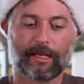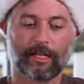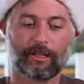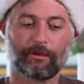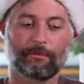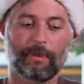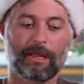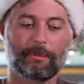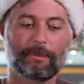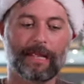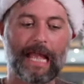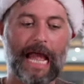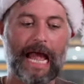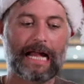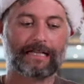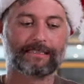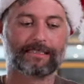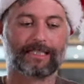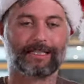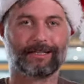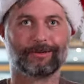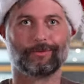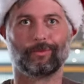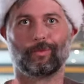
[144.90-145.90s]
Now you may be
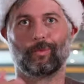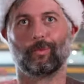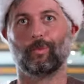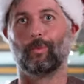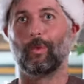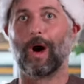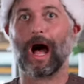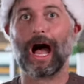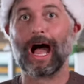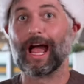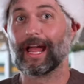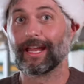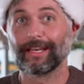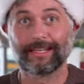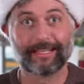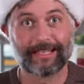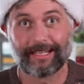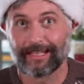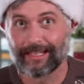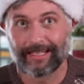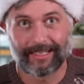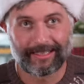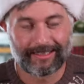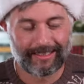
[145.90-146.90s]
asking, why do
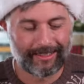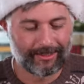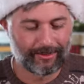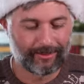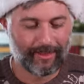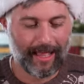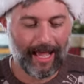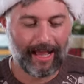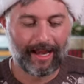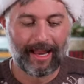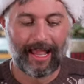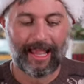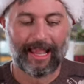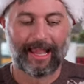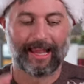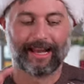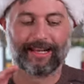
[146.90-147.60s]
you need to do that?